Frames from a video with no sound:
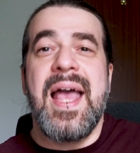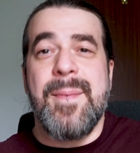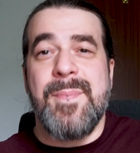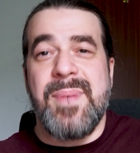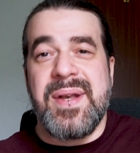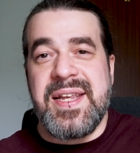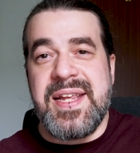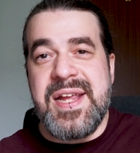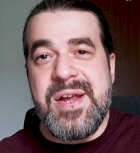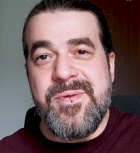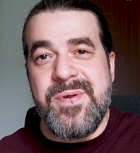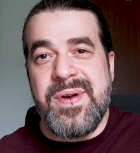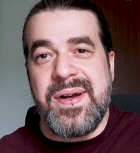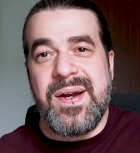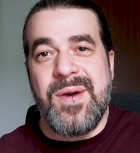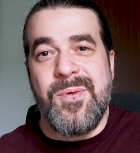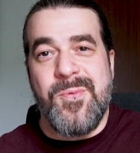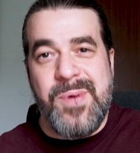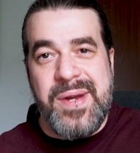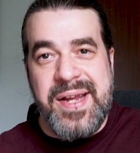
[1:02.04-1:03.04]
and
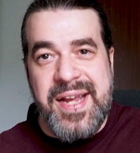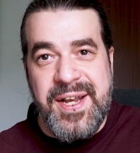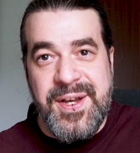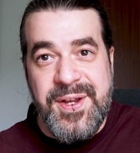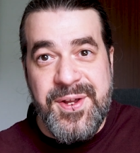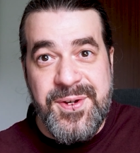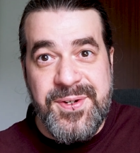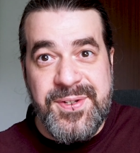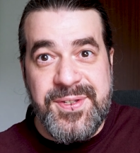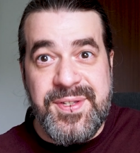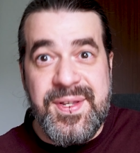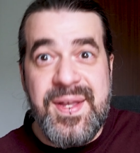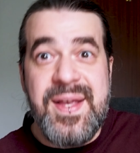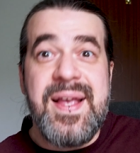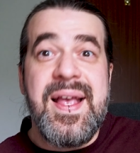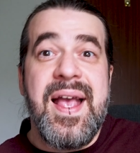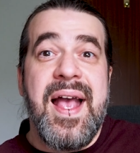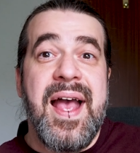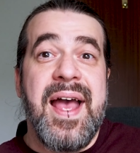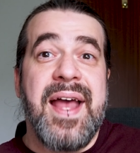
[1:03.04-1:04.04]
material we can use.
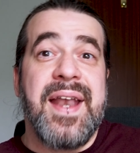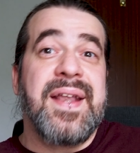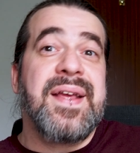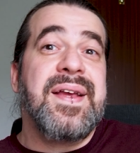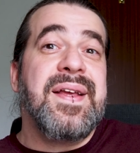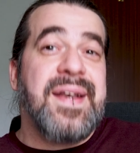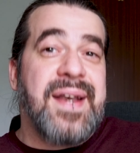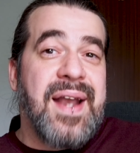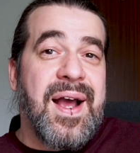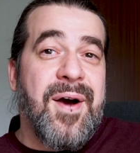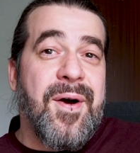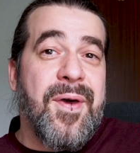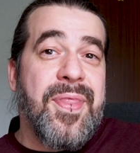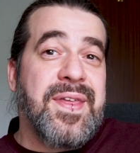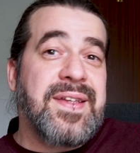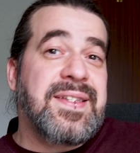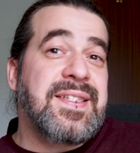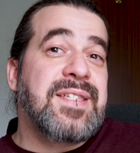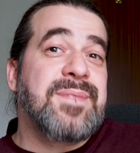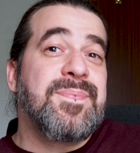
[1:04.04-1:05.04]
And now
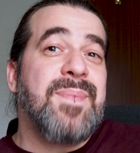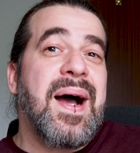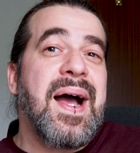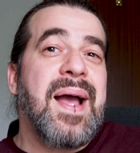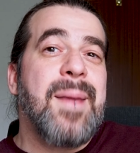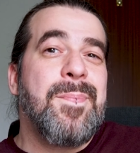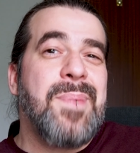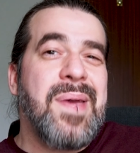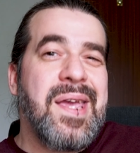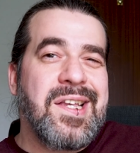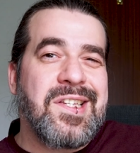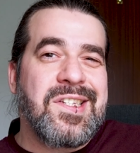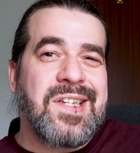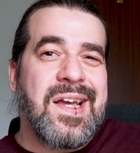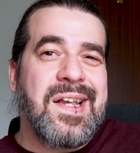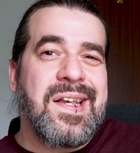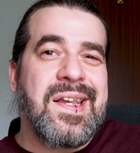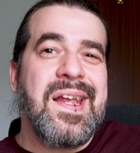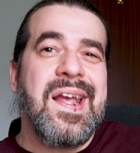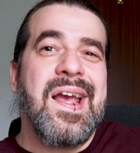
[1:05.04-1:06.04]
this is my picture
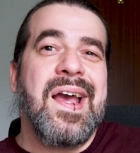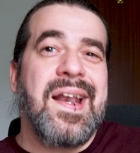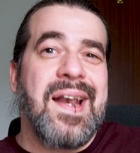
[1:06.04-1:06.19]
idea,